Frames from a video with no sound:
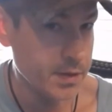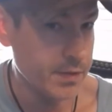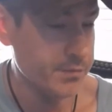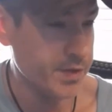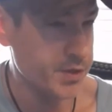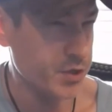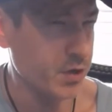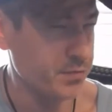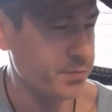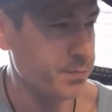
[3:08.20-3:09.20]
then finish it
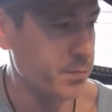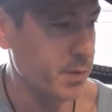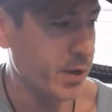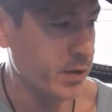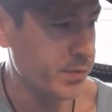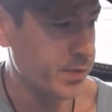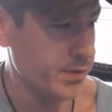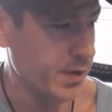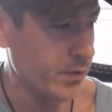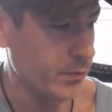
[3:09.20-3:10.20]
off about like we did
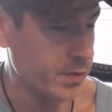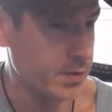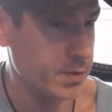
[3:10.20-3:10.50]
the other one.